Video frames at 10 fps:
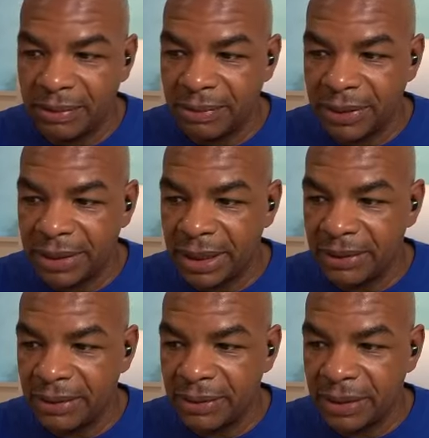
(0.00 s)
break
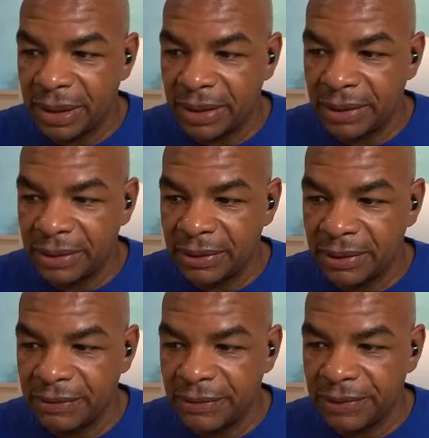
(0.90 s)
down to
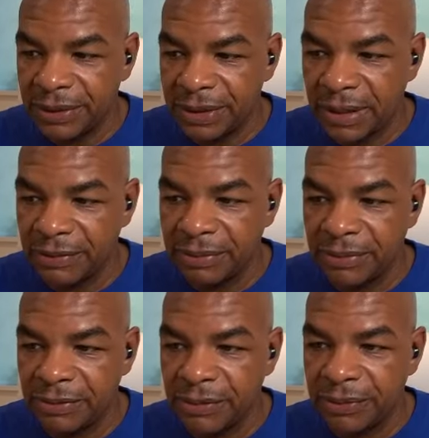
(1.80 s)
the 57
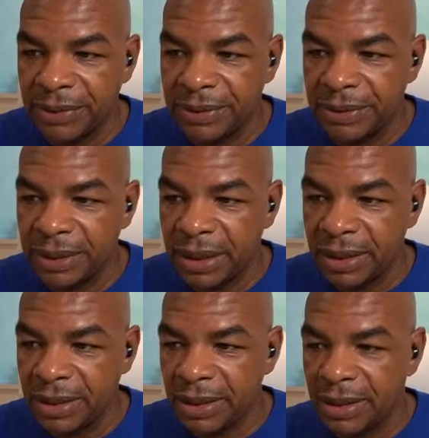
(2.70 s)
before we see
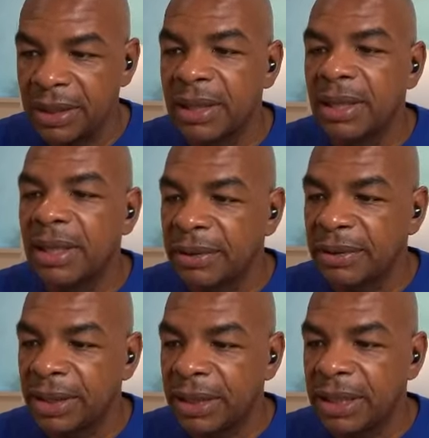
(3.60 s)
anything,
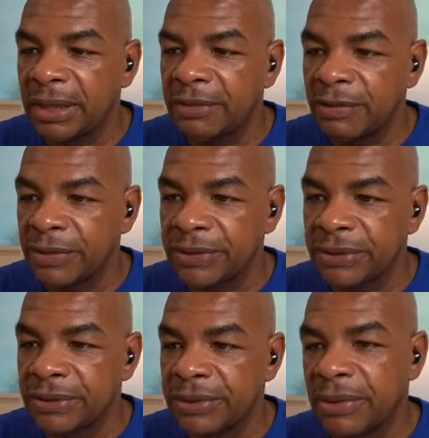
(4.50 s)
any kind of
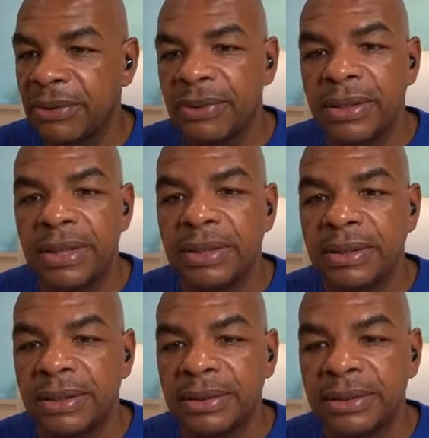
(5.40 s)
reversal. So
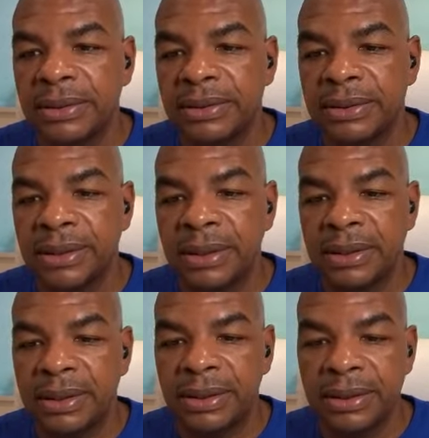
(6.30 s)
this is a
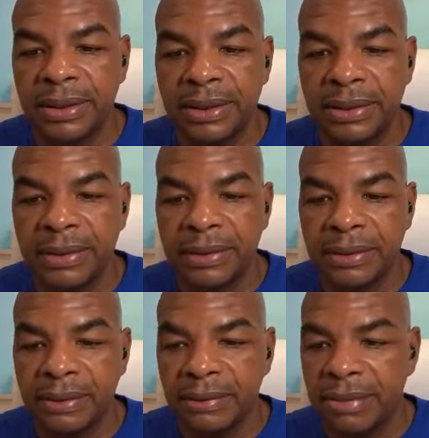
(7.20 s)
clear
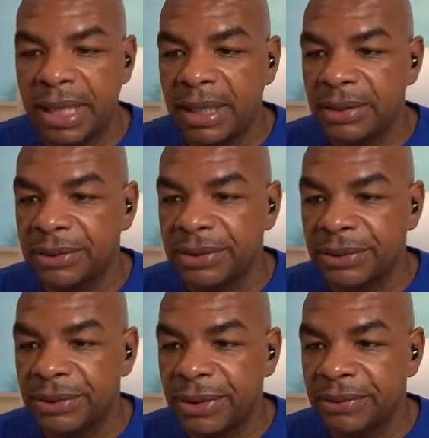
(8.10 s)
patterns
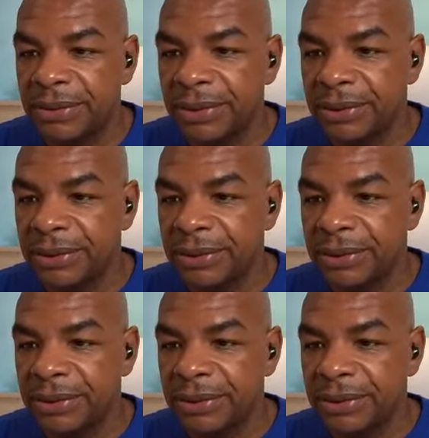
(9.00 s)
here that we are